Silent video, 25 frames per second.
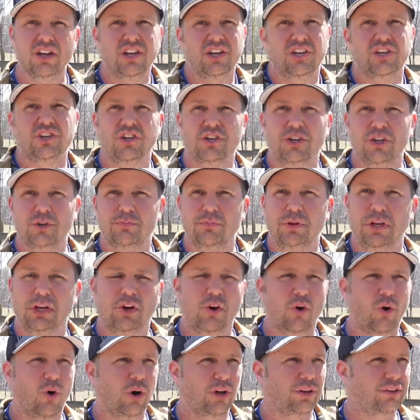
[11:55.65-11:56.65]
you could be
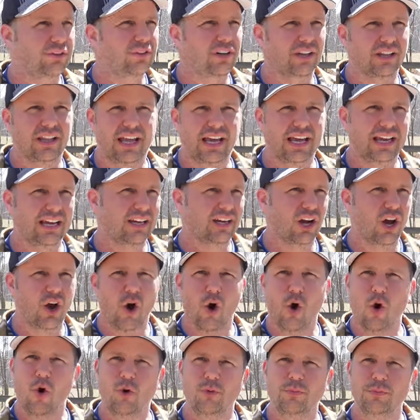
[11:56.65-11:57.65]
going to like
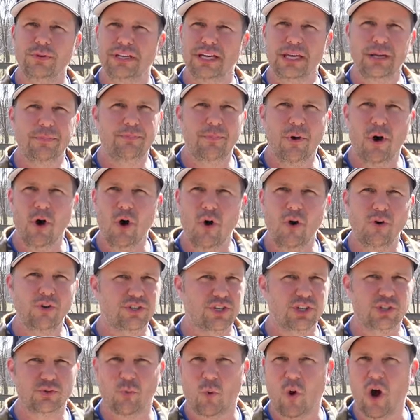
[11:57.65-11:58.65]
Home Depot,
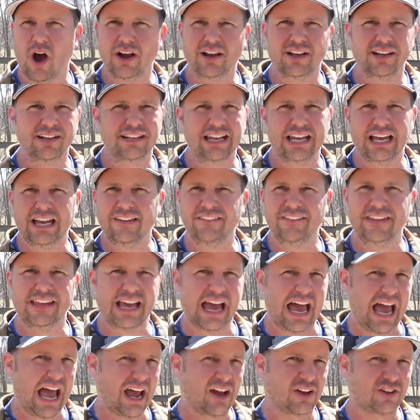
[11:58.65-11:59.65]
just walking down the
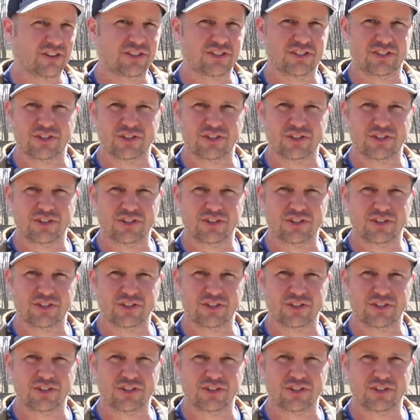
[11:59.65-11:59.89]
aisles,